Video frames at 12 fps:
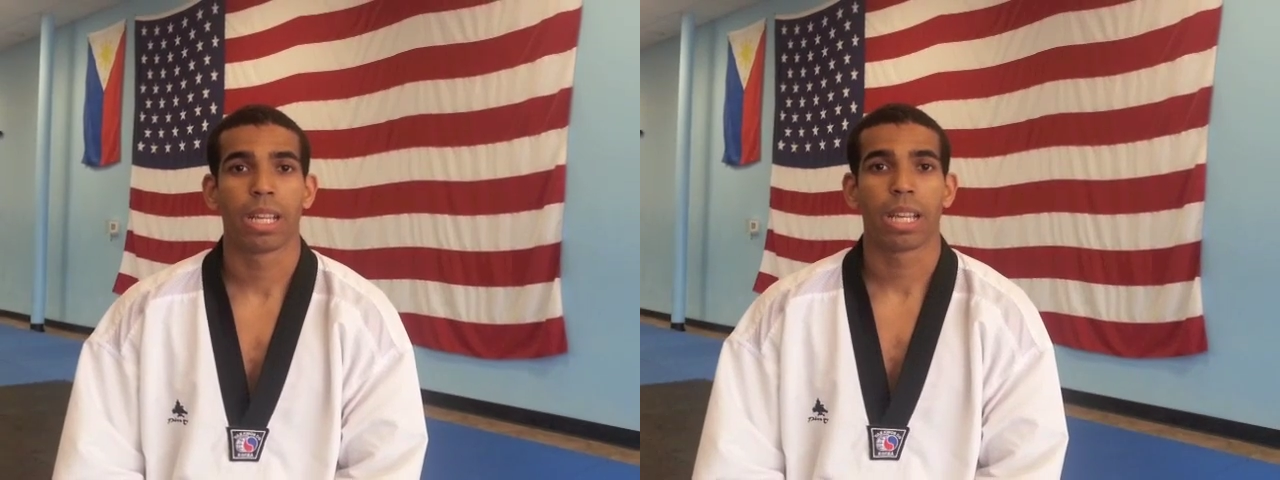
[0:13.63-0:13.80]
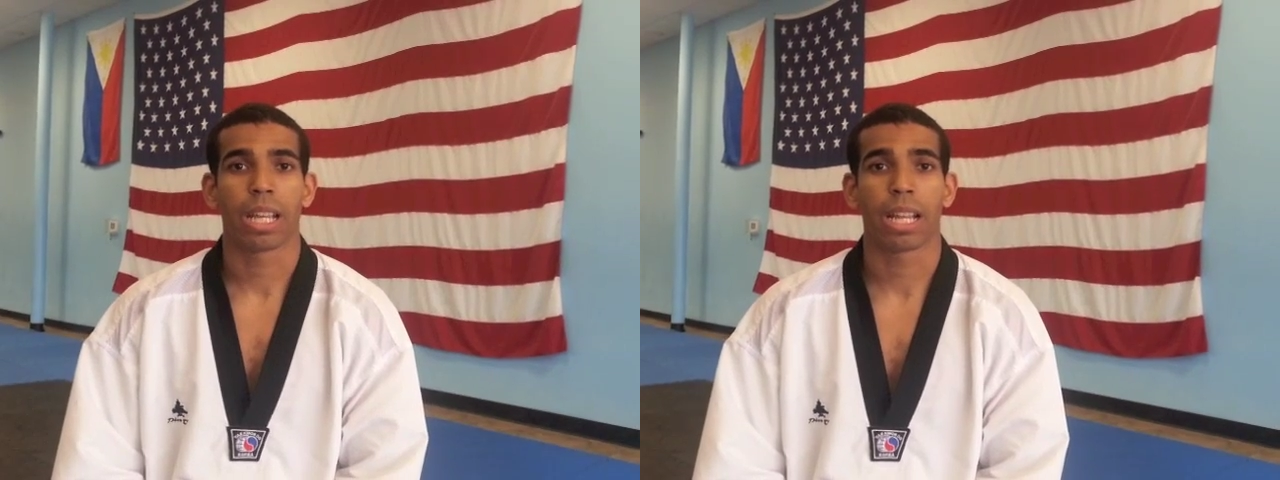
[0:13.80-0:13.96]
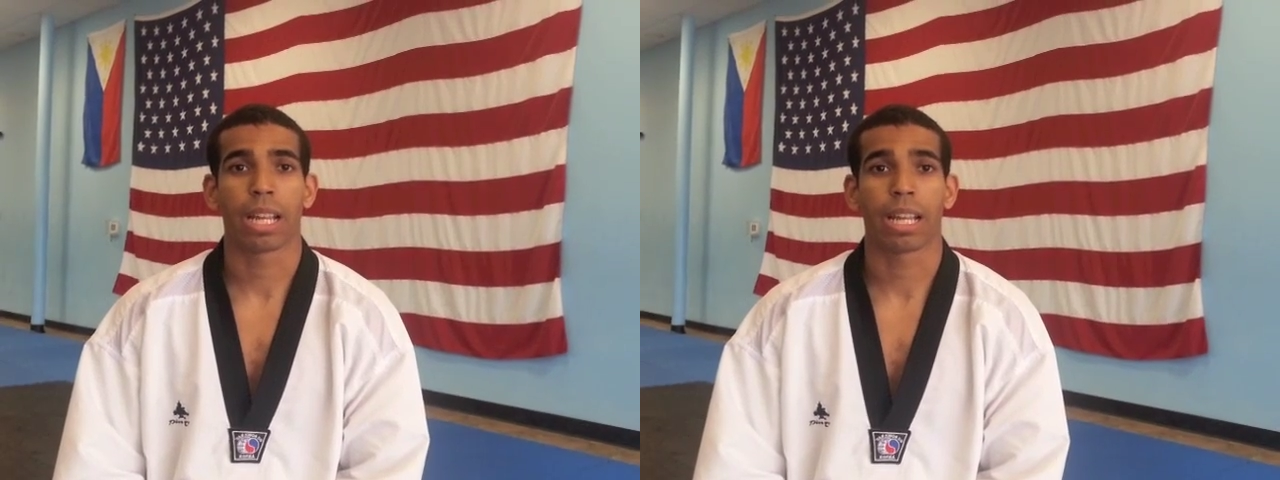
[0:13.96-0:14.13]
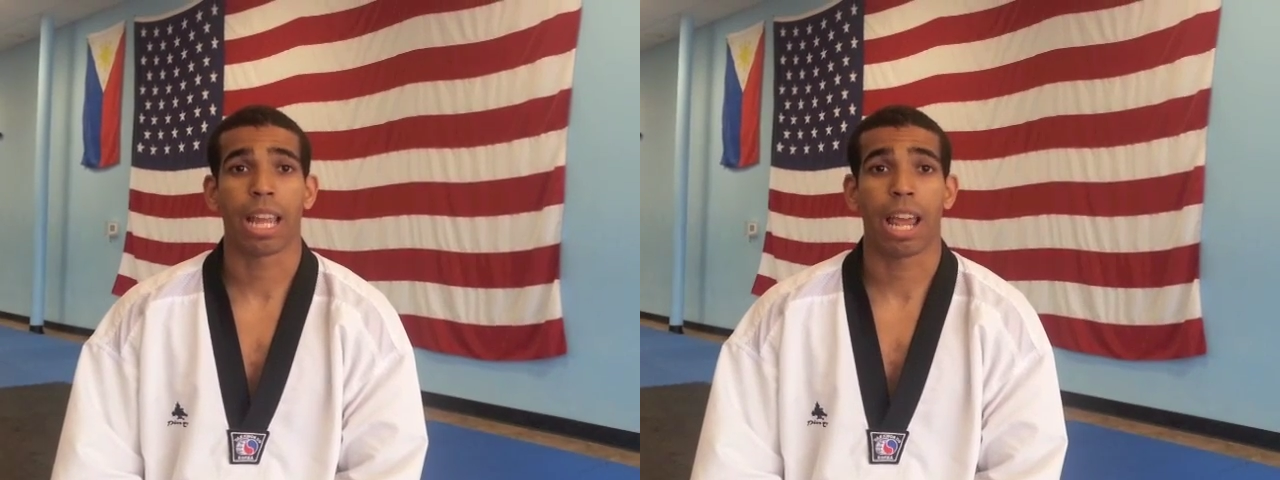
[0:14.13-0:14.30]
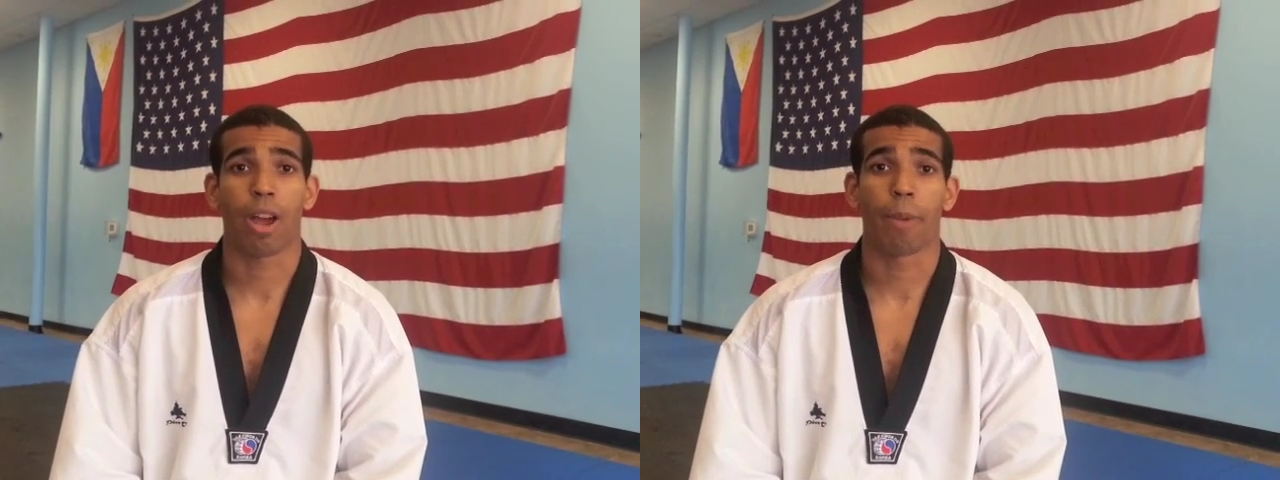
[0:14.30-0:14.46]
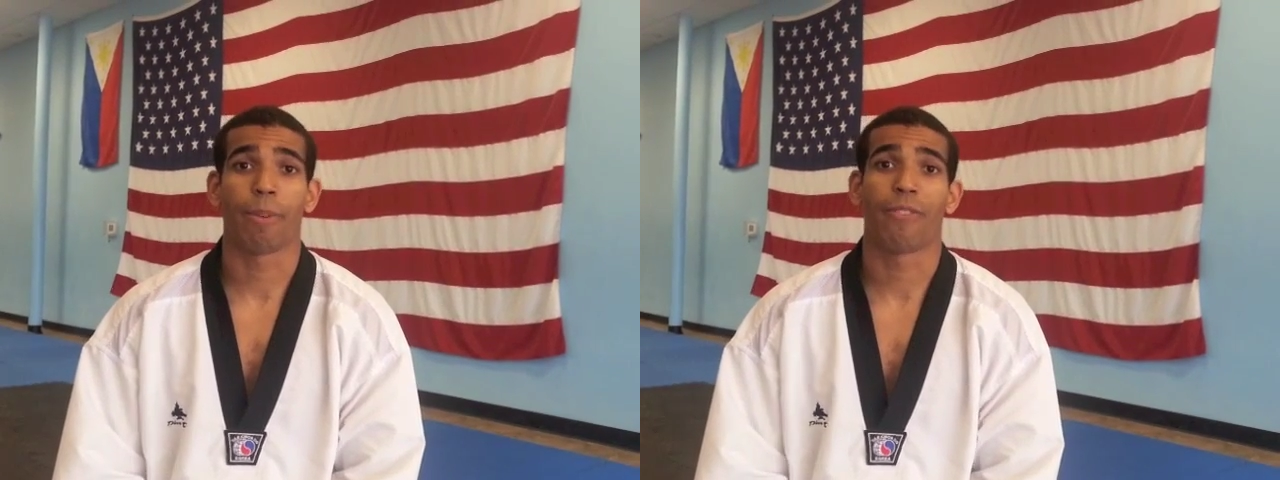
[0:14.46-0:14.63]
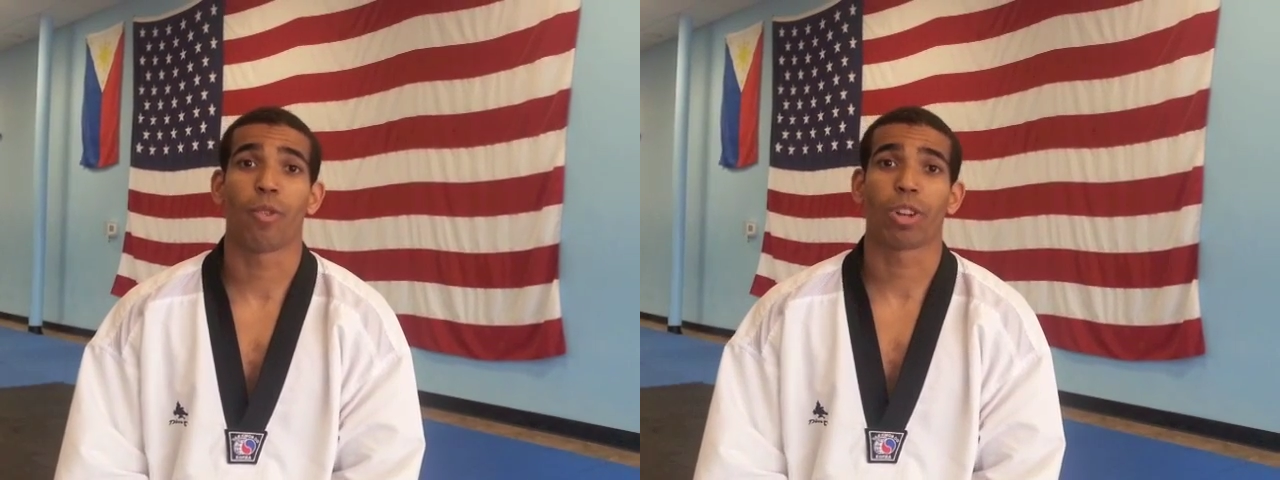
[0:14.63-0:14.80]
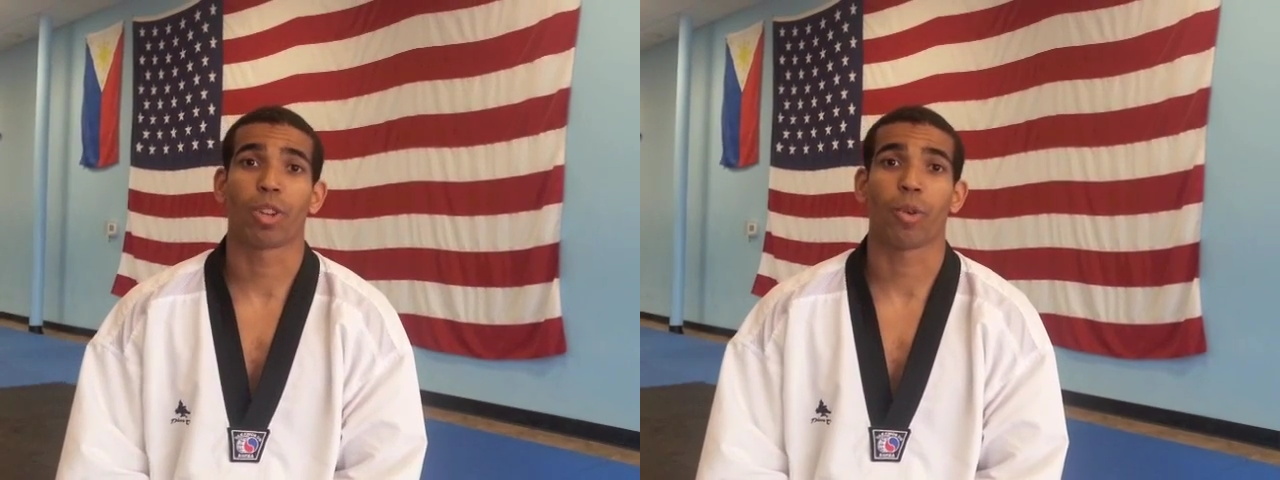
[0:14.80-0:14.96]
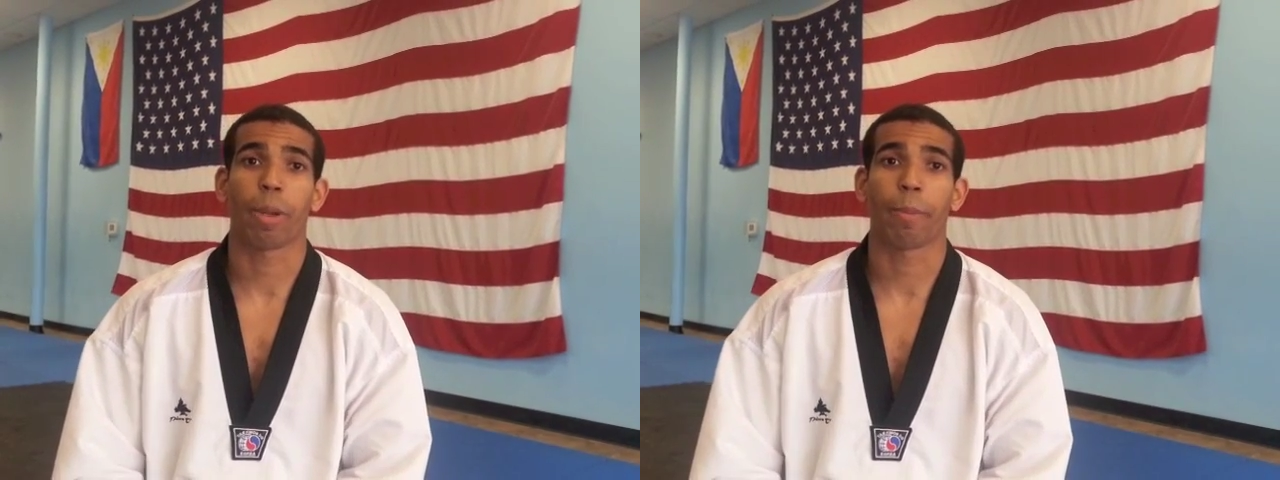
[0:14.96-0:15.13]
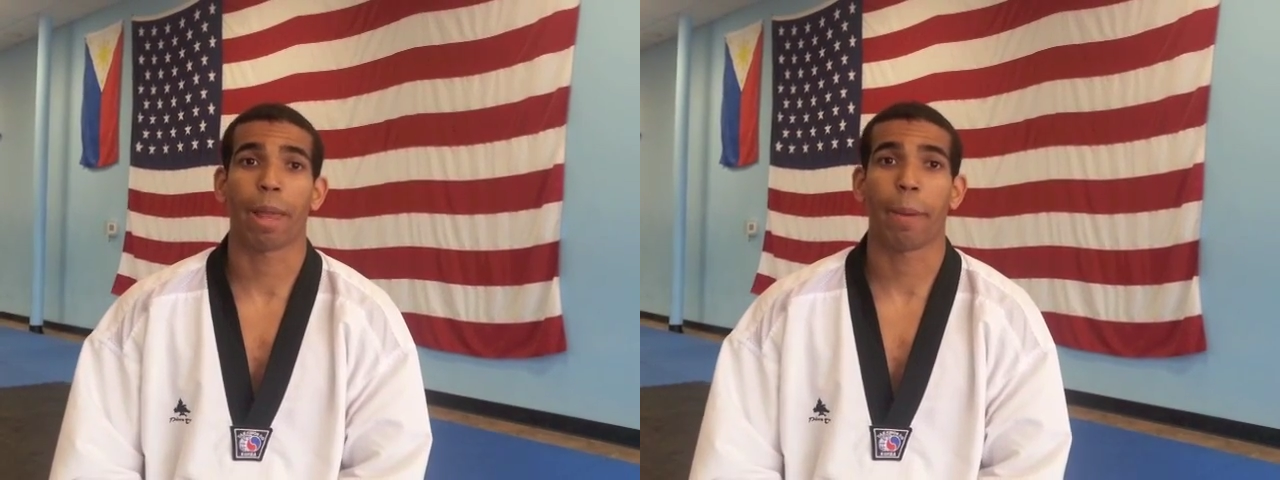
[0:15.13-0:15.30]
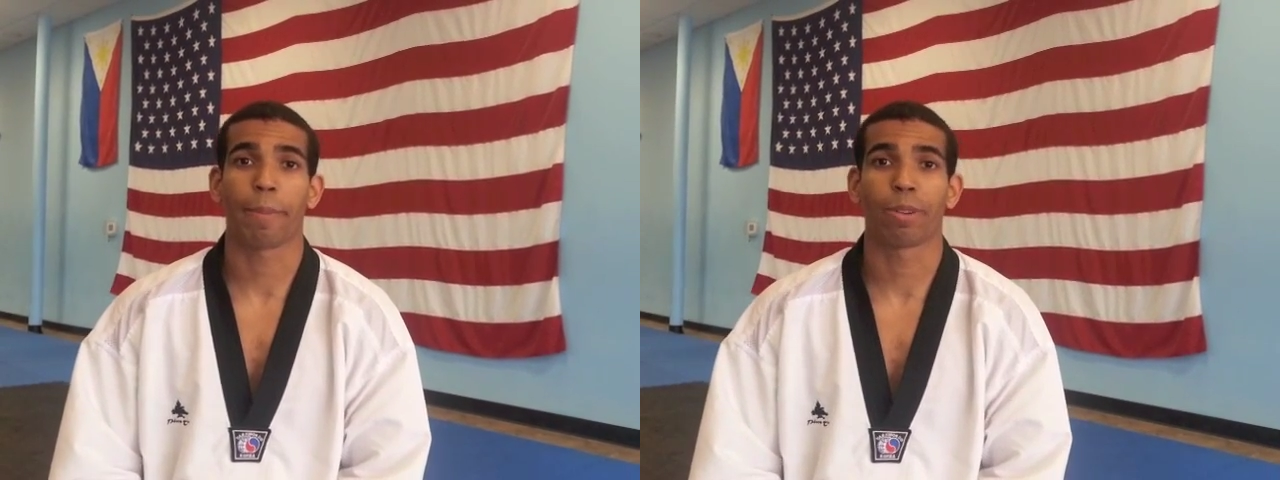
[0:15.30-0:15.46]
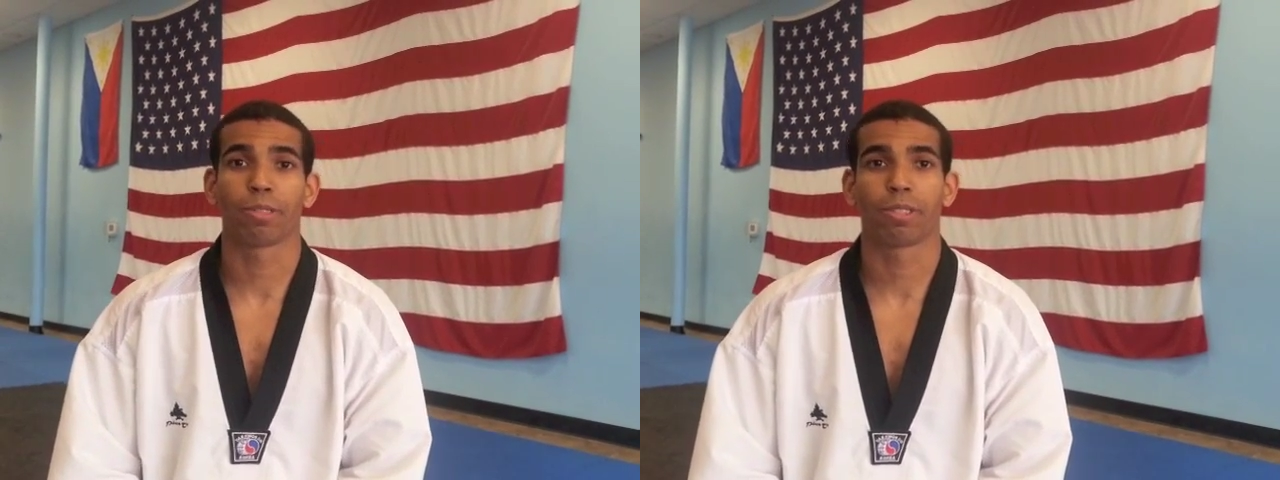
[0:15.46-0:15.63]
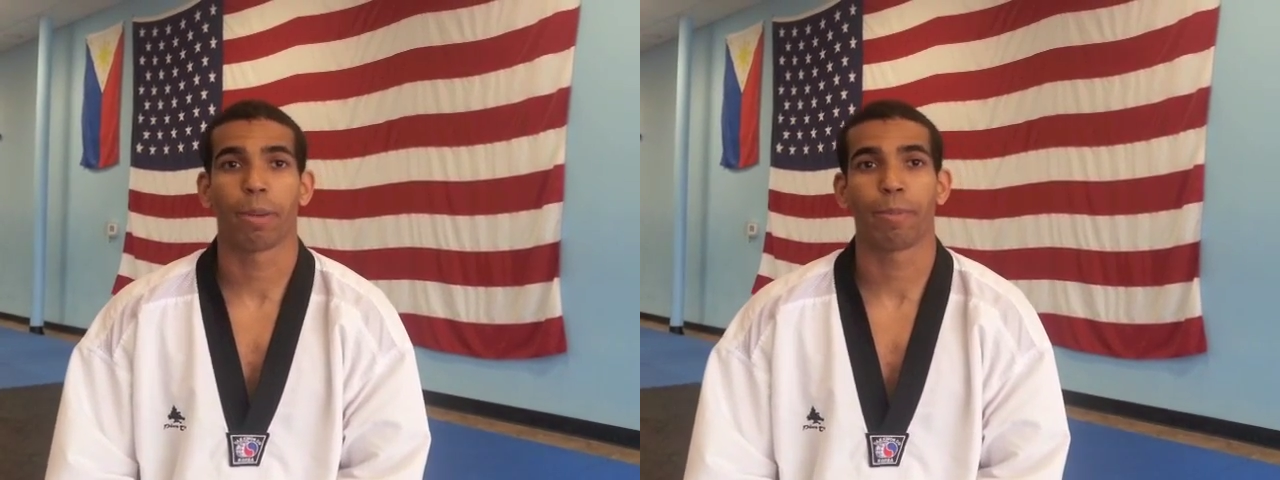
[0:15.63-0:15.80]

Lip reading: and now I'm a 4th degree black belt.